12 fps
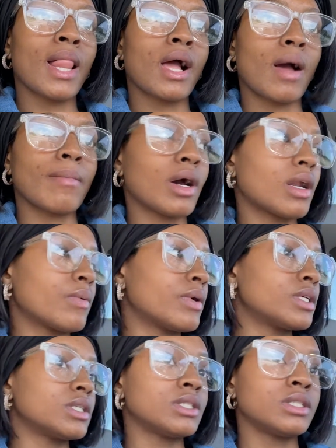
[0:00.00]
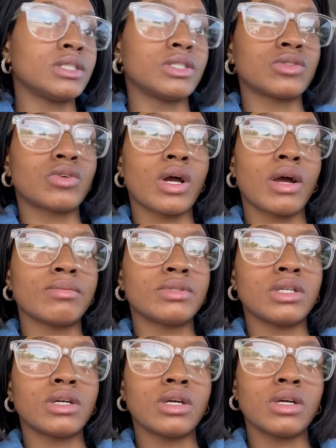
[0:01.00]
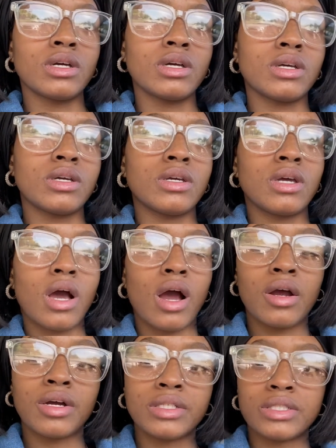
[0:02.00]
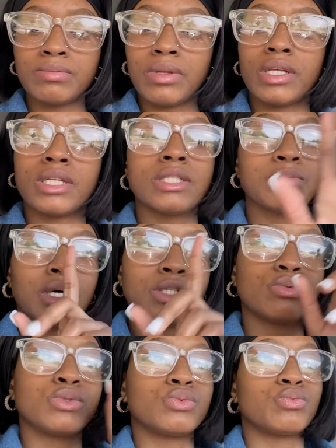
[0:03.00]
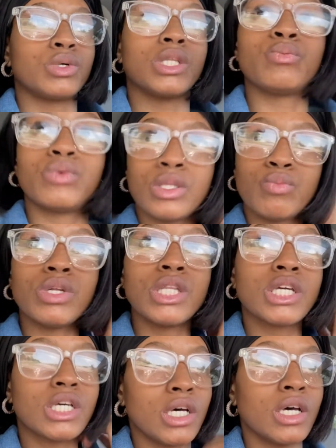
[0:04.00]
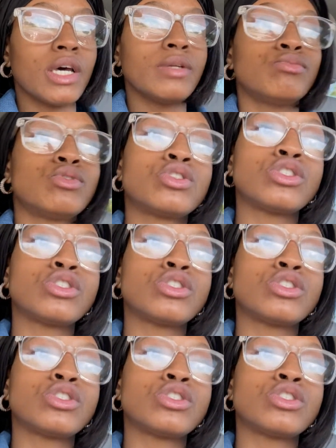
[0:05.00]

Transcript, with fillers: I'm kind of ready to eat this crab tray. I heard these, this place was really, really, really good.